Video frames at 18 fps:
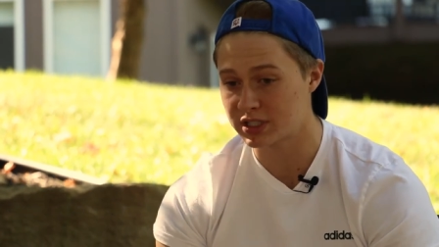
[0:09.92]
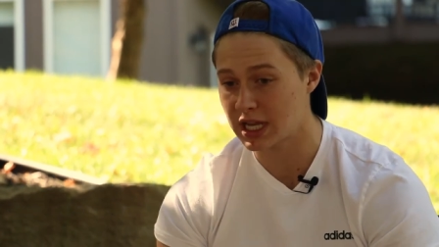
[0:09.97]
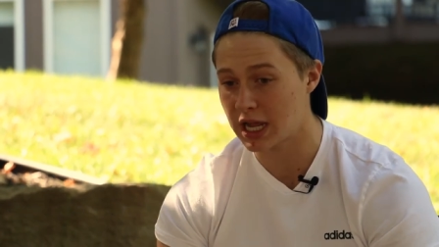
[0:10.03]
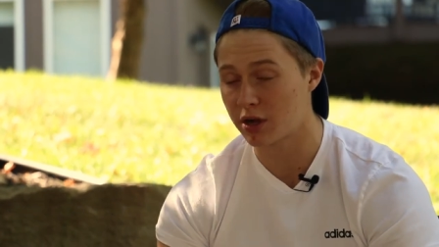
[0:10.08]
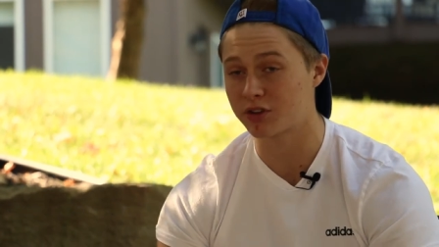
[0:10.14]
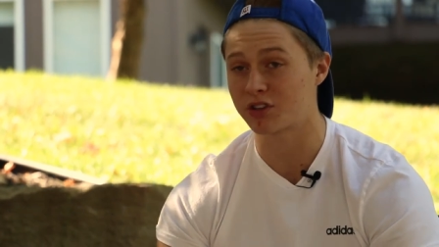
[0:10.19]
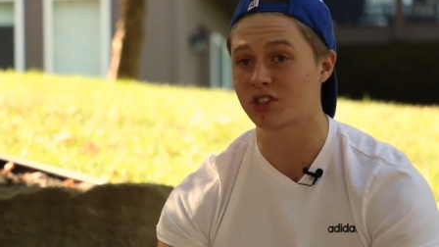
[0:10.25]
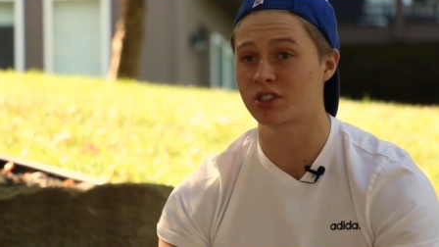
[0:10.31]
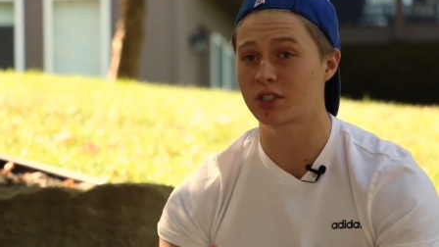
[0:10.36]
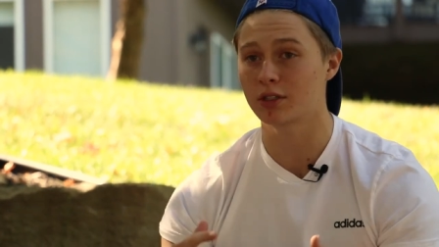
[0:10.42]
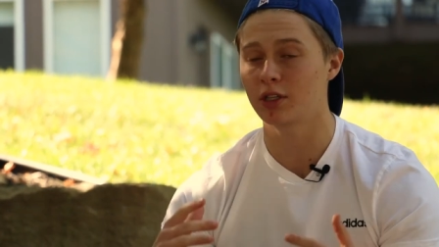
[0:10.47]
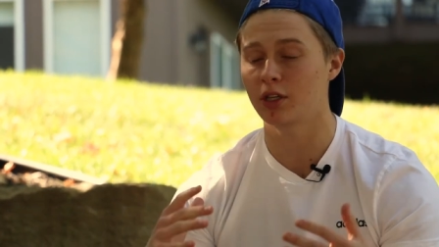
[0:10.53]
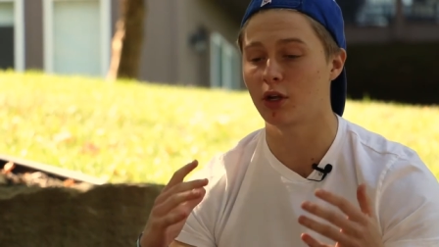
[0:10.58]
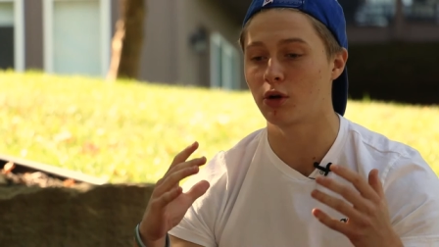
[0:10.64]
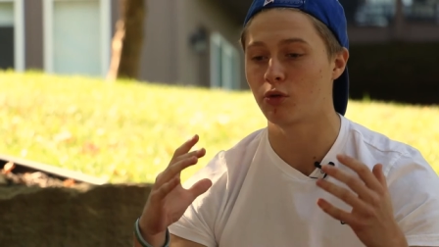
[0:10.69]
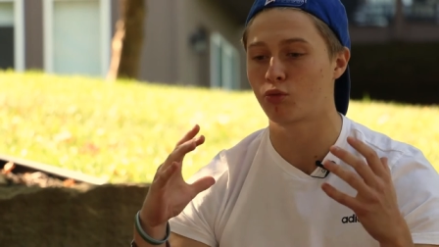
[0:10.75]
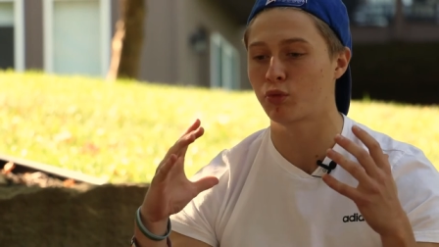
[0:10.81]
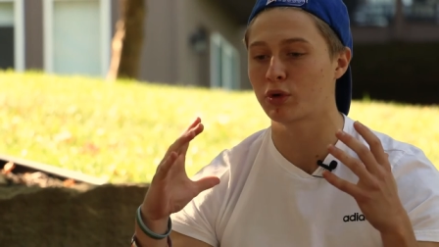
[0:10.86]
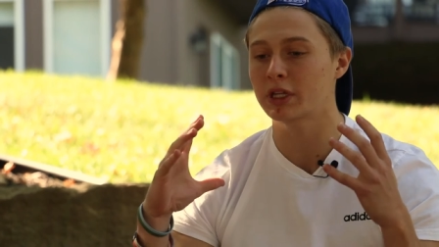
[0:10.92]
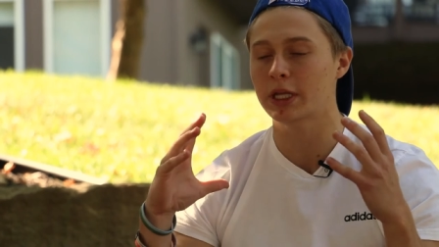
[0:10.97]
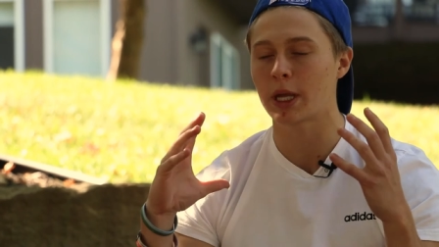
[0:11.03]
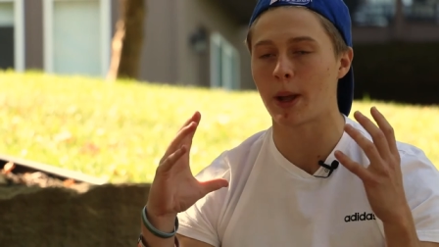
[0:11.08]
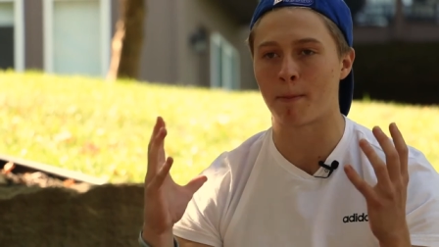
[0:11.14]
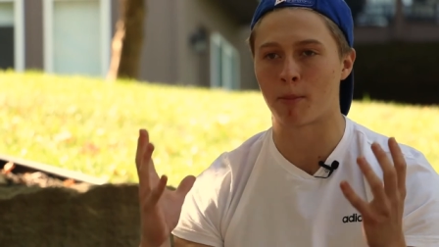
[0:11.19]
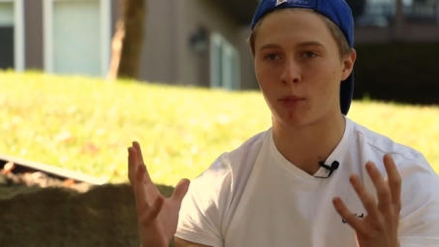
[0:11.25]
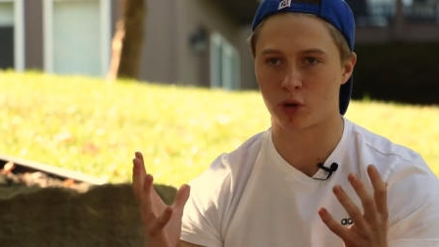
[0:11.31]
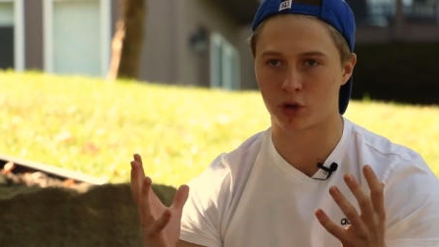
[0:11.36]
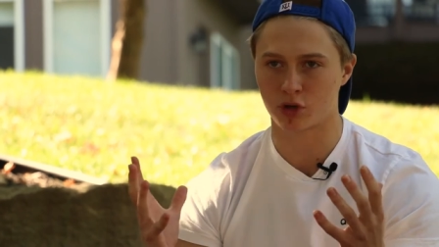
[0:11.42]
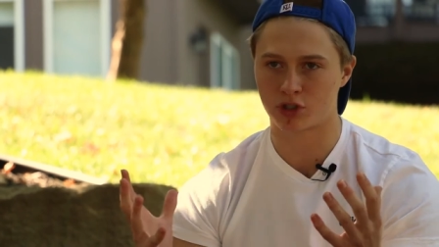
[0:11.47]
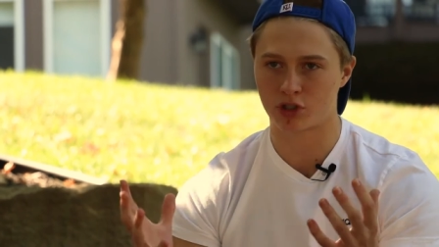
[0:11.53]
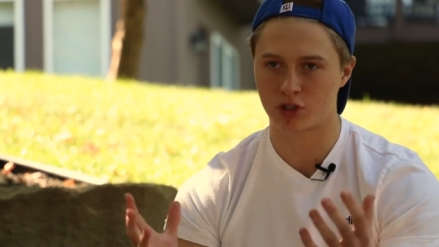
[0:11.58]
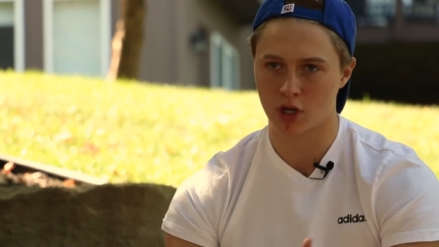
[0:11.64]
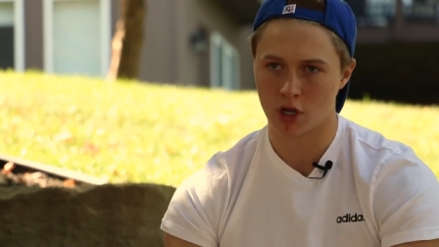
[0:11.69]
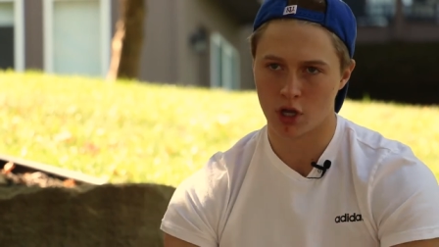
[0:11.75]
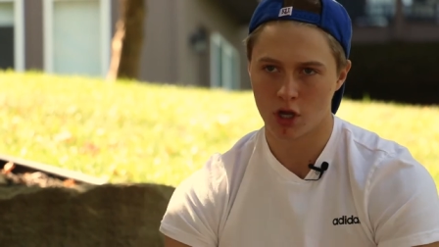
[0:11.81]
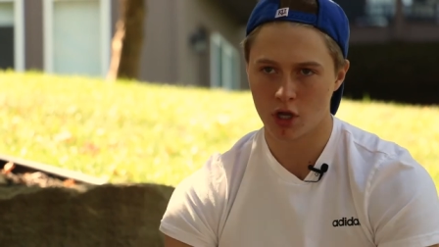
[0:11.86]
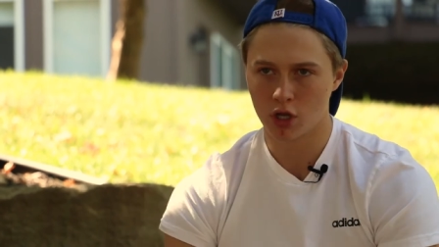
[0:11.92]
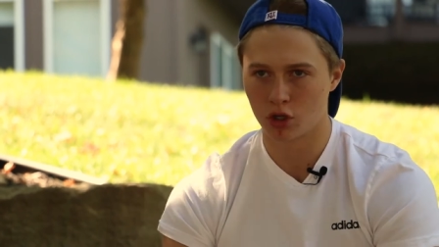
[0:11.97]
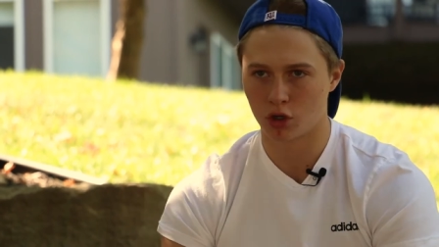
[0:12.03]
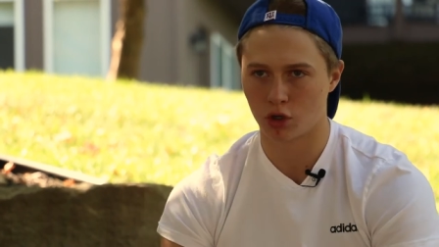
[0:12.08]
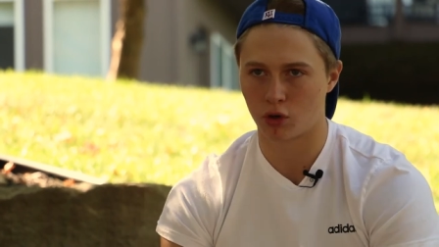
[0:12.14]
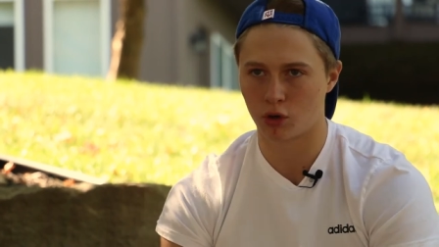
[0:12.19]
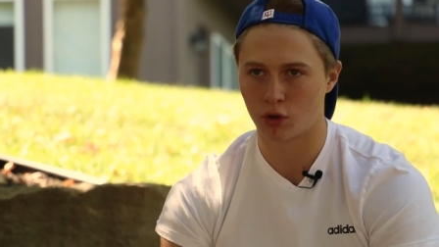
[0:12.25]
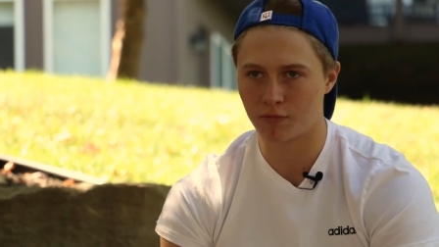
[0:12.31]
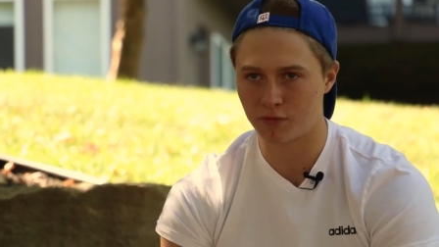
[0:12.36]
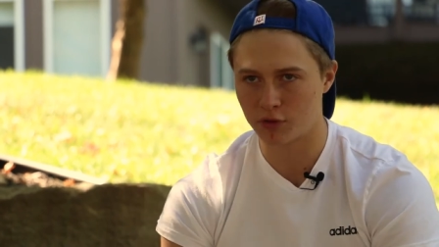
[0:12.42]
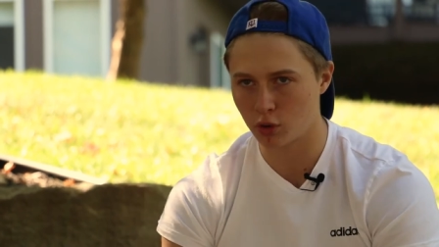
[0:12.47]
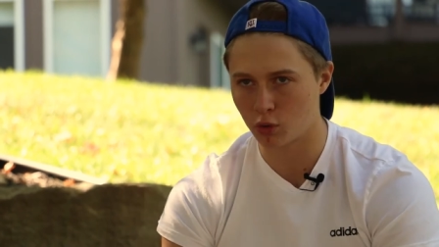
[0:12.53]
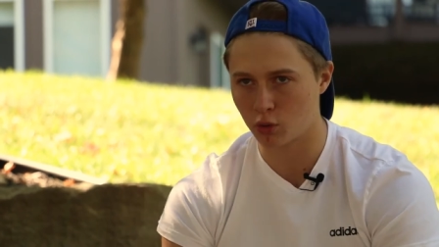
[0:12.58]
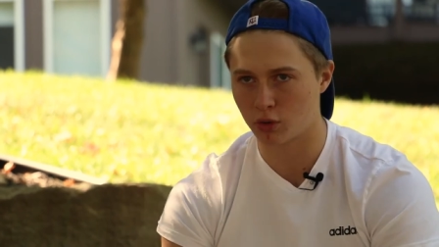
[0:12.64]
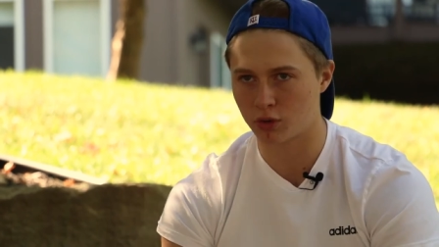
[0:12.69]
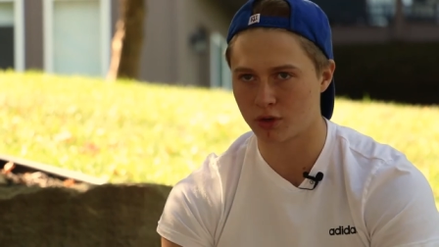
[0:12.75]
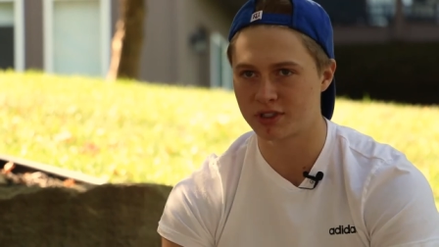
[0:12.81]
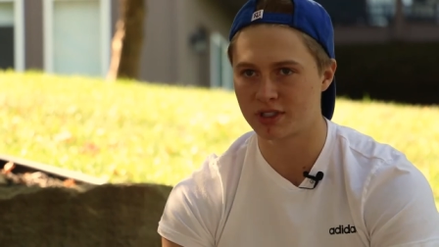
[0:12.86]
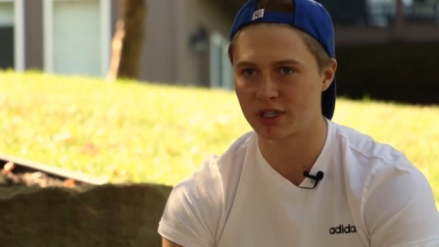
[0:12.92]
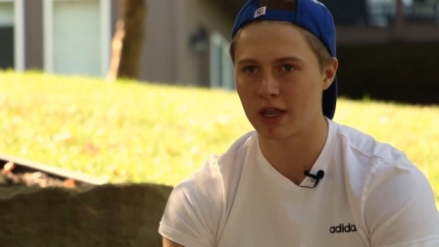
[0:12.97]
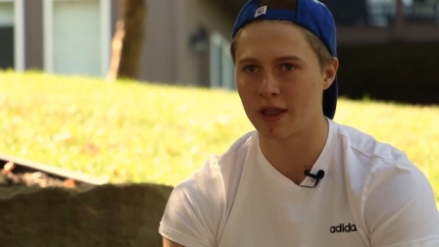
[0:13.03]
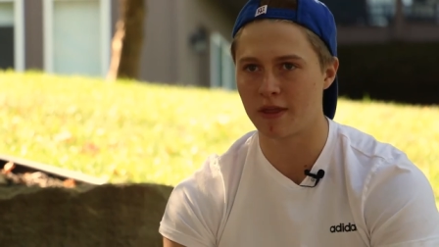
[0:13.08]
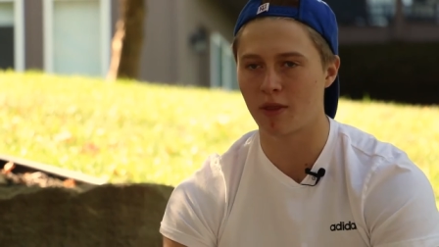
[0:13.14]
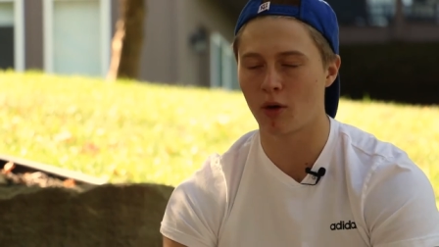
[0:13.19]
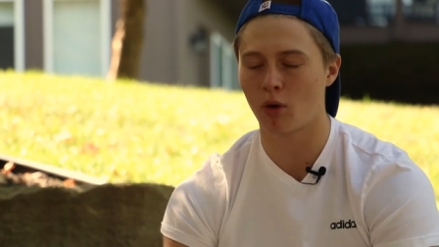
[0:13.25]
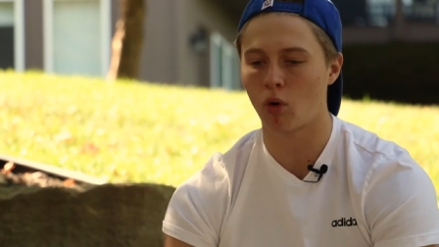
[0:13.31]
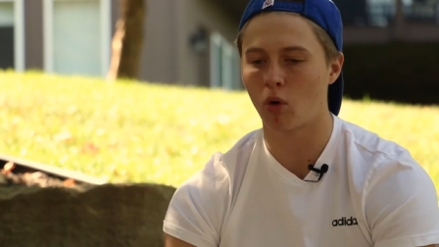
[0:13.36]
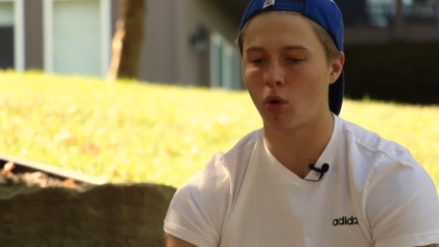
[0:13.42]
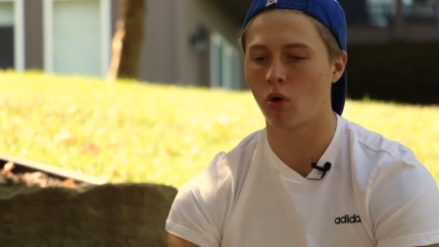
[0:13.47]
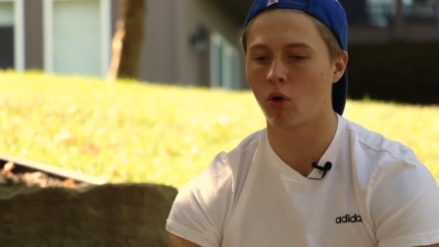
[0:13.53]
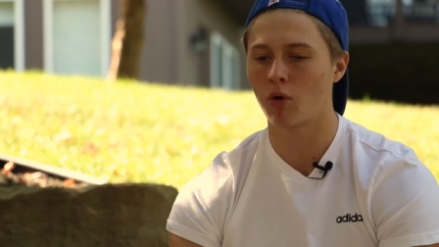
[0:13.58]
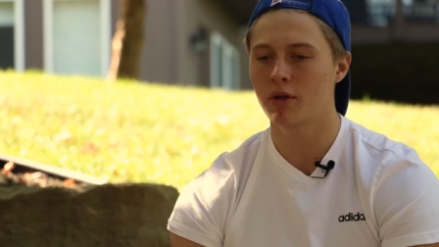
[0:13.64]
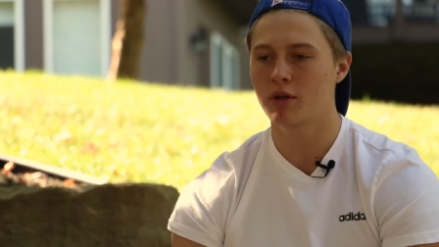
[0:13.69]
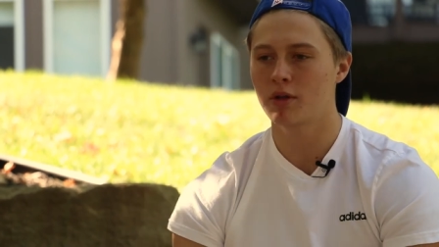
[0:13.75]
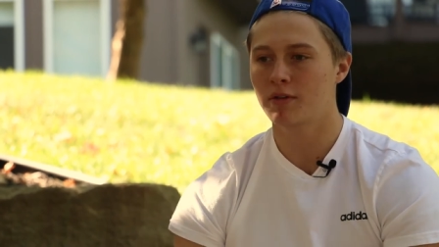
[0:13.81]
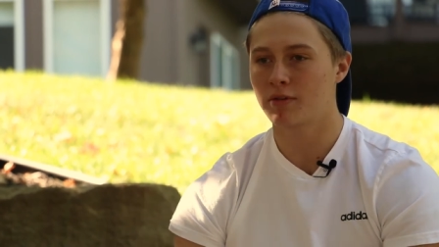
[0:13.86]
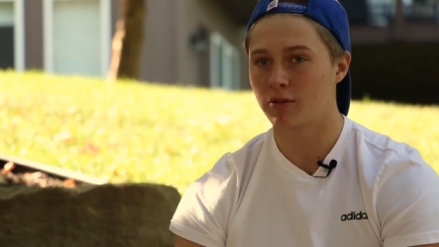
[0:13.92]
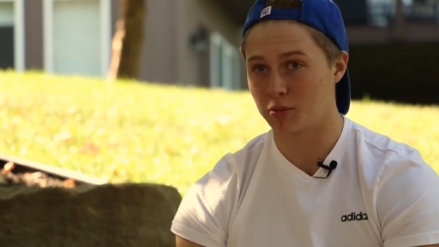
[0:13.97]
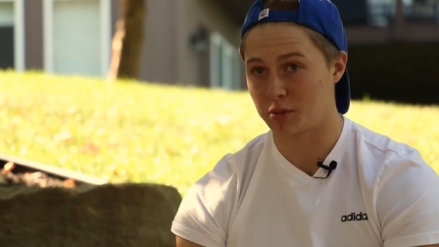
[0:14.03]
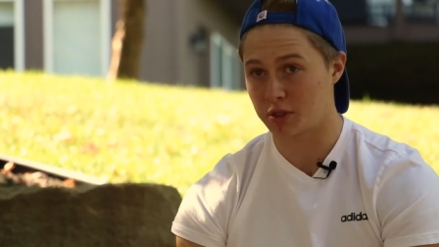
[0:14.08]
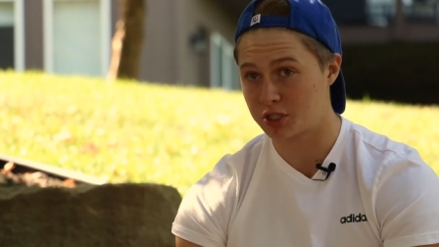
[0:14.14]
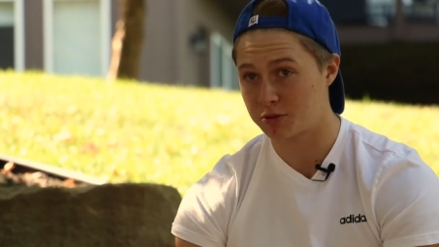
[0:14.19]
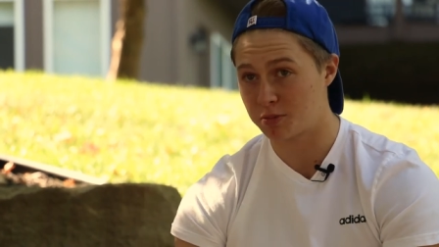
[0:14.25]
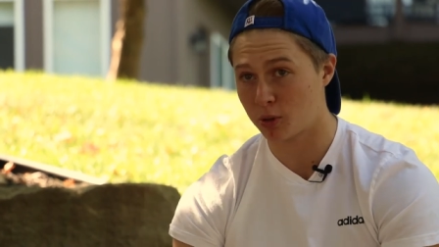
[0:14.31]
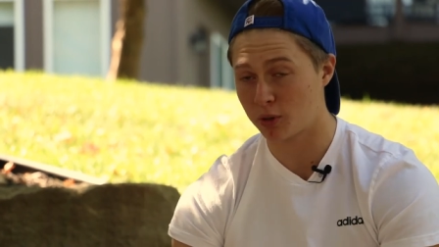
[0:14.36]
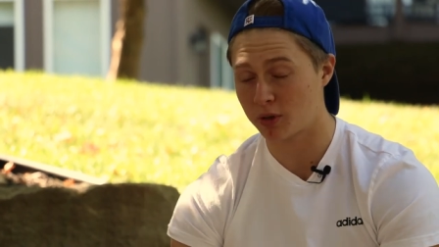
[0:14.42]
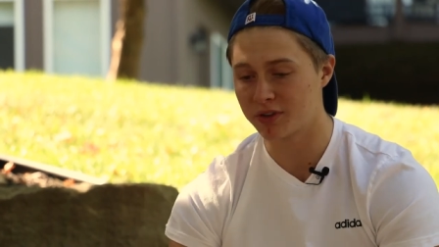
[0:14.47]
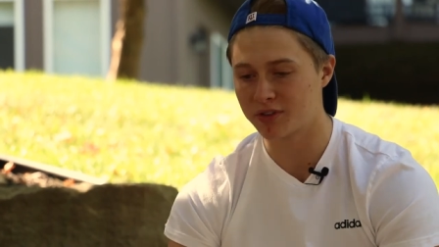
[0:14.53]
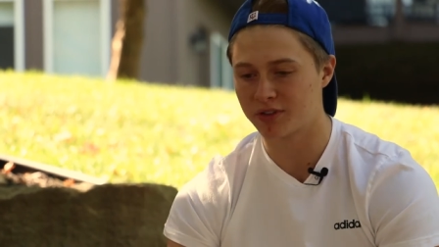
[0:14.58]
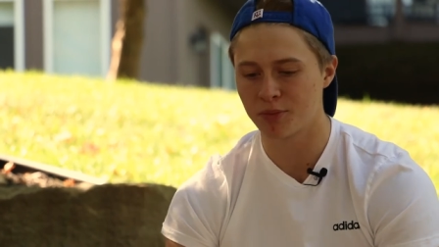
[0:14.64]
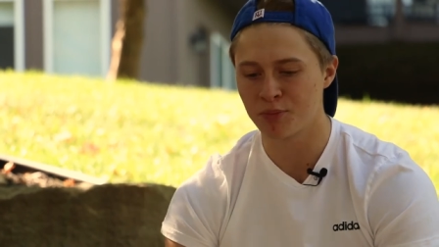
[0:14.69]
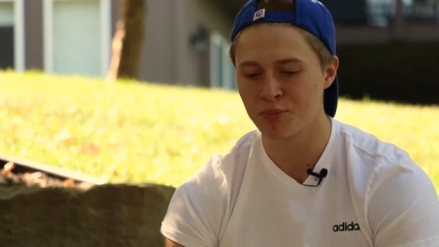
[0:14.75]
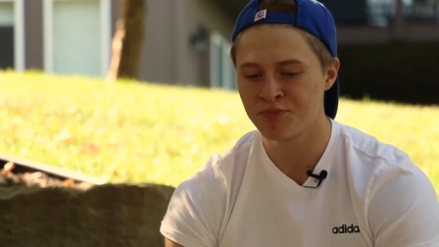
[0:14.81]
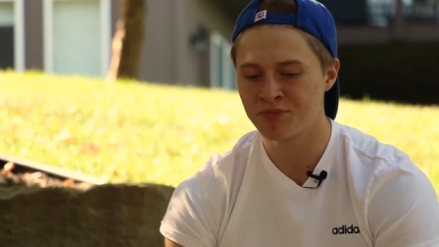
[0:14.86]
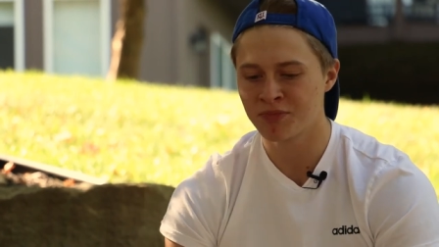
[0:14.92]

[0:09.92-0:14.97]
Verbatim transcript: sound to you know really immerse your viewers in the whole film experience.